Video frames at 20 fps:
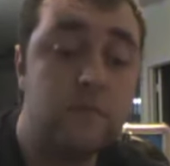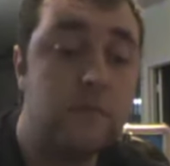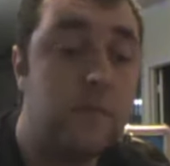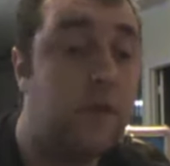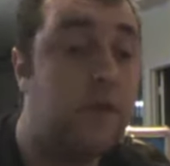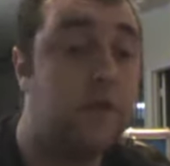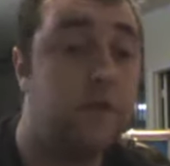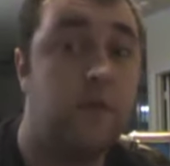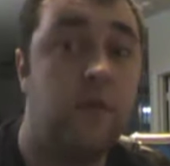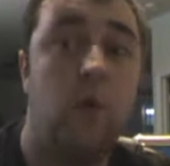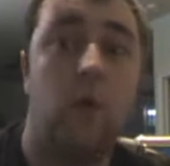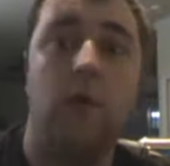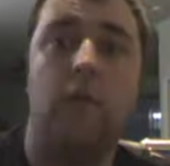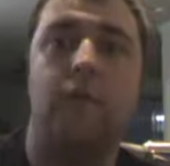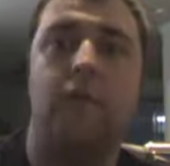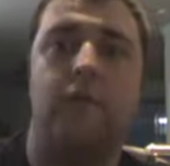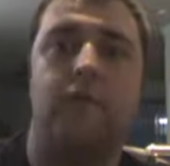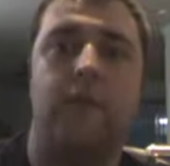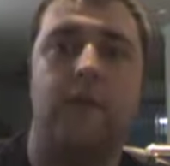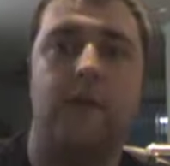
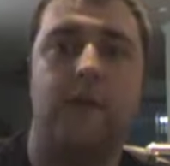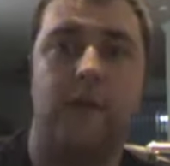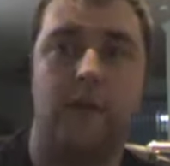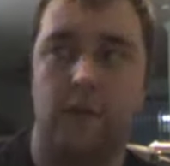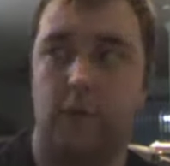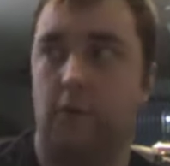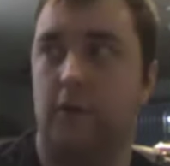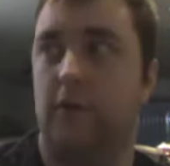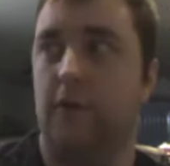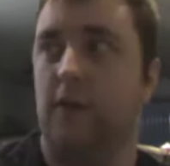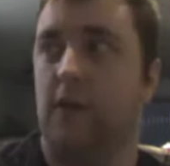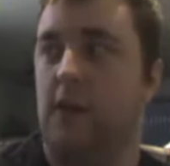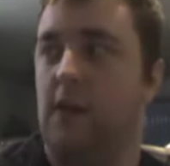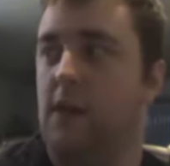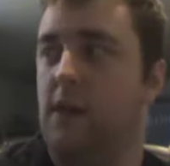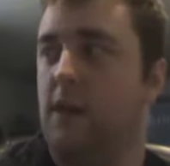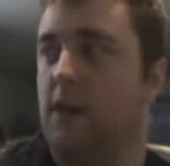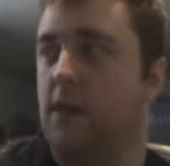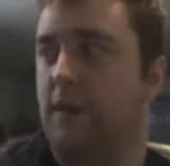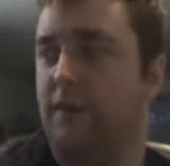was very cool.
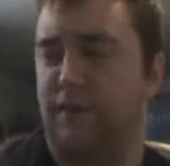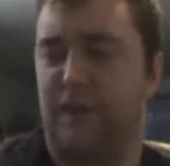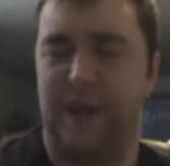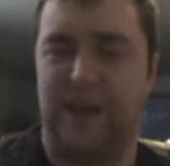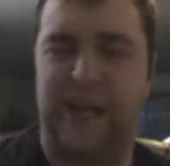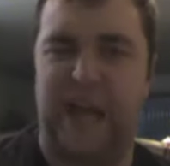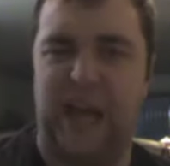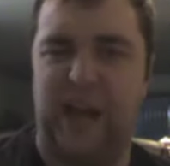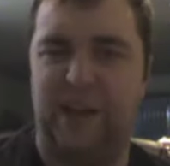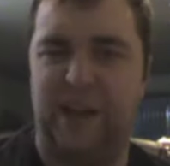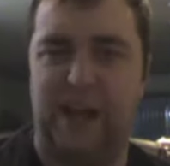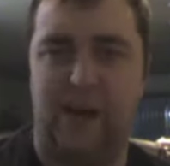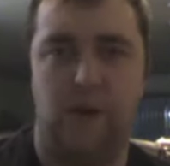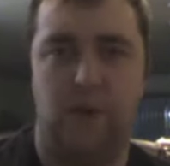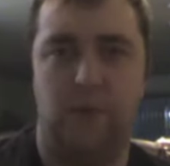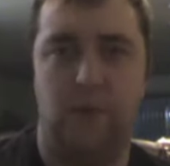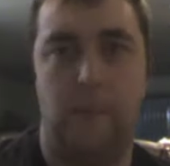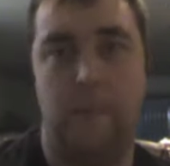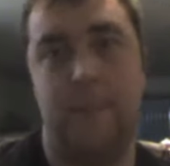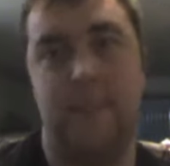Like how that
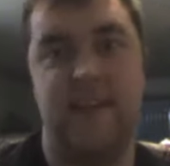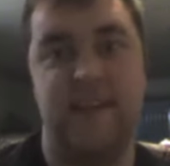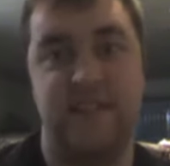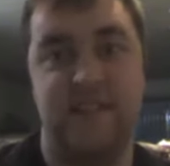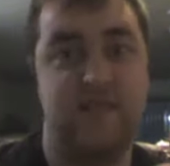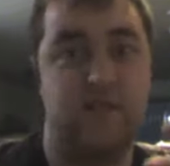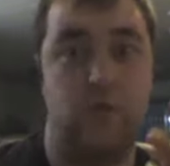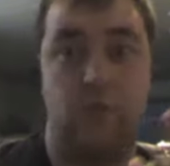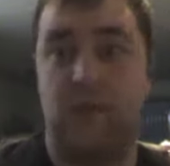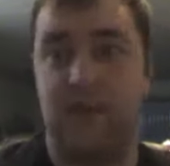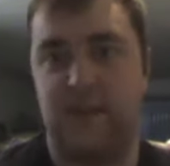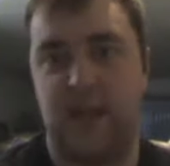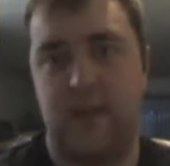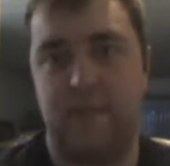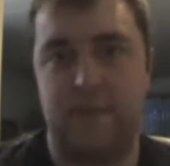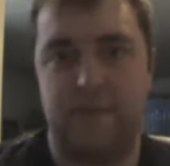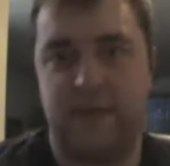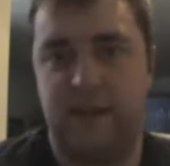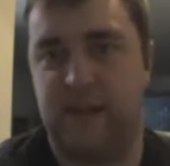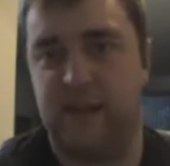whole mystery type
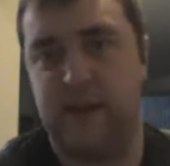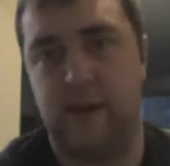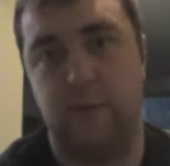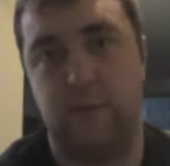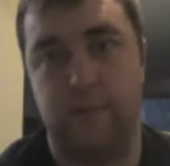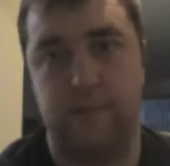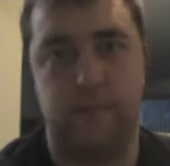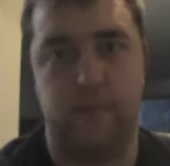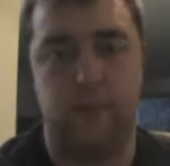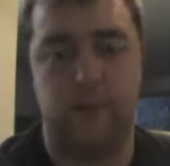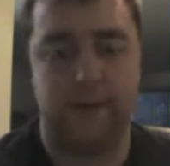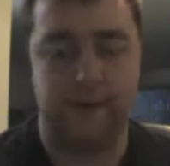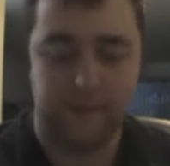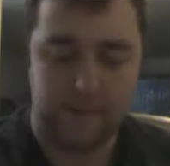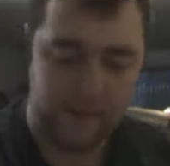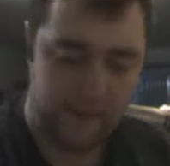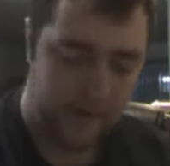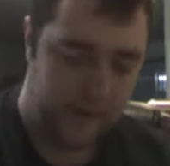of thing at one point.